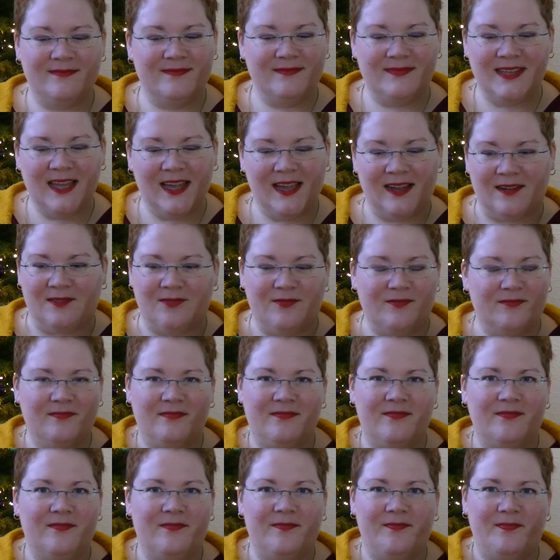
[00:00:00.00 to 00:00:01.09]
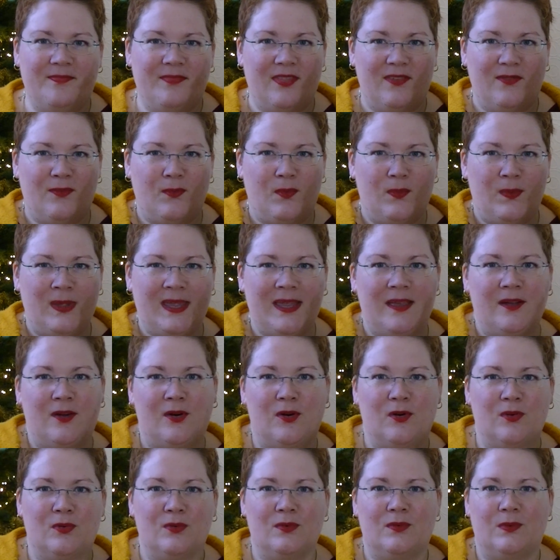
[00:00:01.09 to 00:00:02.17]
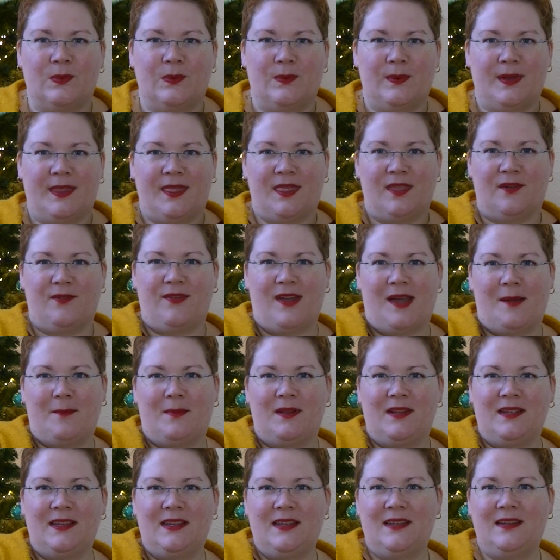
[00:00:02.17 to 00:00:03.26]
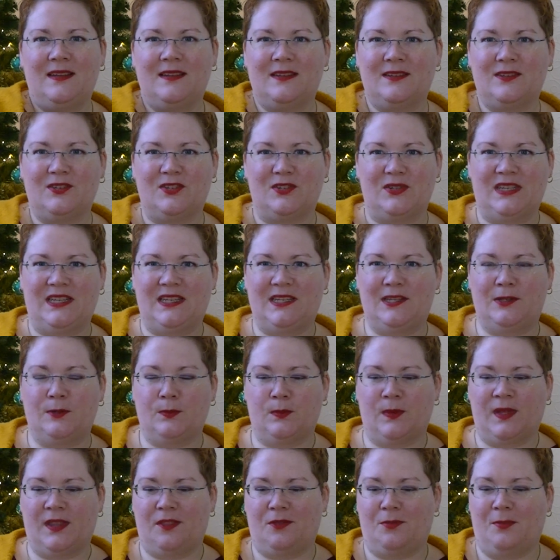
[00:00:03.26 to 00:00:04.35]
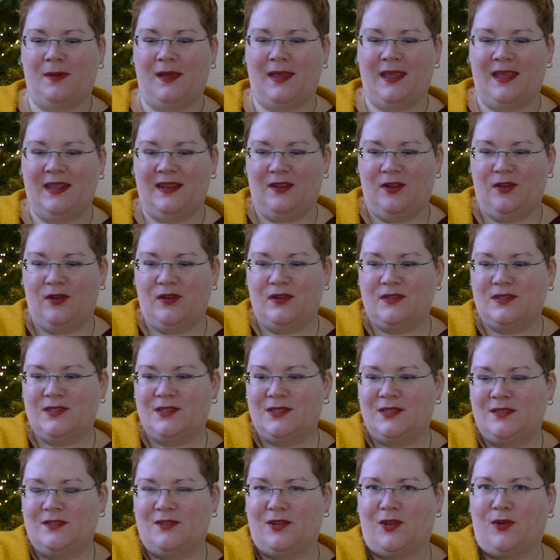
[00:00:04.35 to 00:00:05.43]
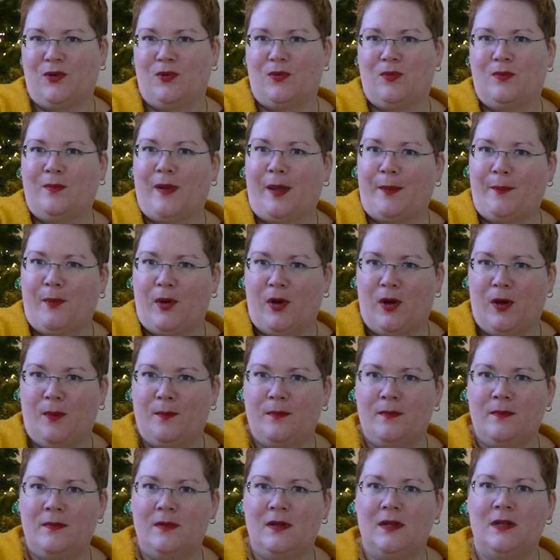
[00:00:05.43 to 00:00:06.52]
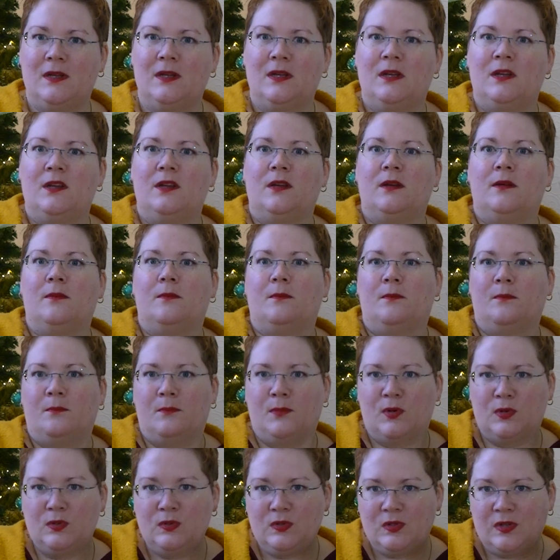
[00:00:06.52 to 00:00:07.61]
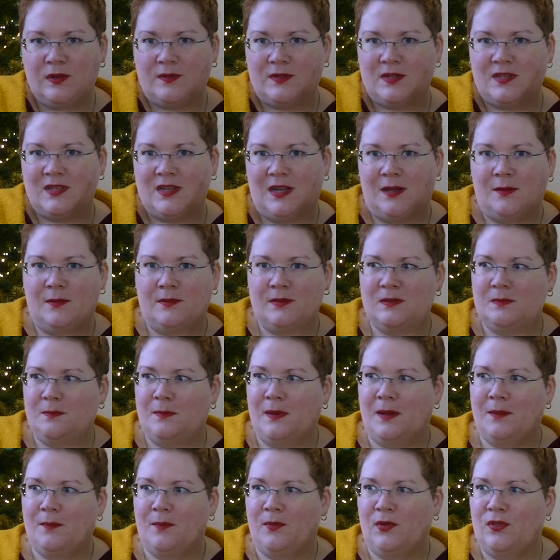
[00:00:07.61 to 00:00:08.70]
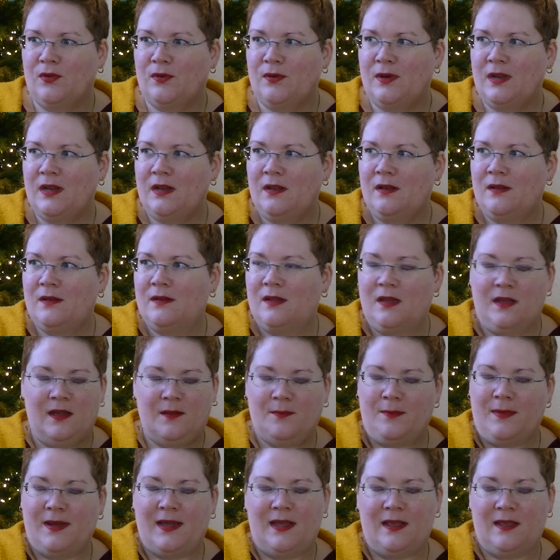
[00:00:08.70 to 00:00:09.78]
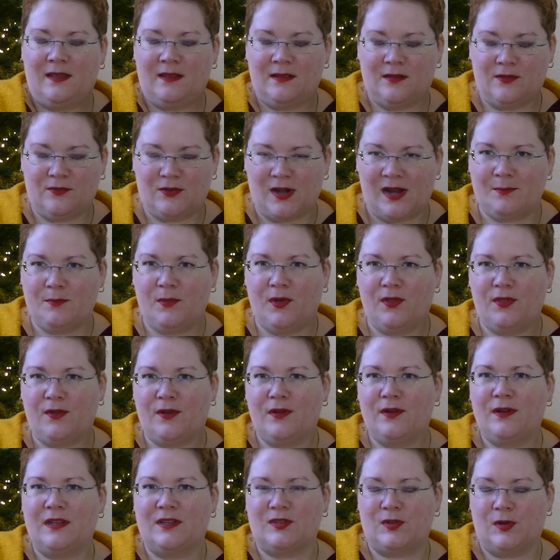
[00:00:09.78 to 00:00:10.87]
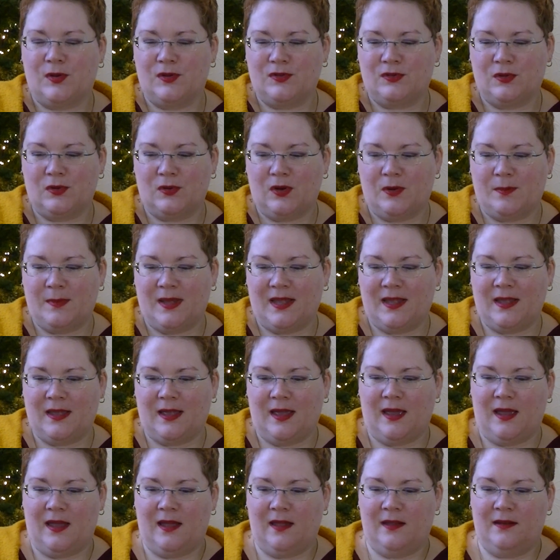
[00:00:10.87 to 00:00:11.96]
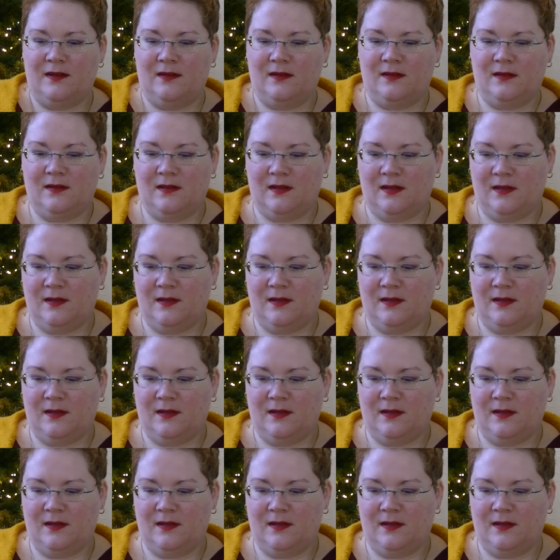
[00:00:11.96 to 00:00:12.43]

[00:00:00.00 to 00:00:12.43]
yeah, we go with the family to eat with my in-laws. So my mom, most of the times my my grandmother is also coming, and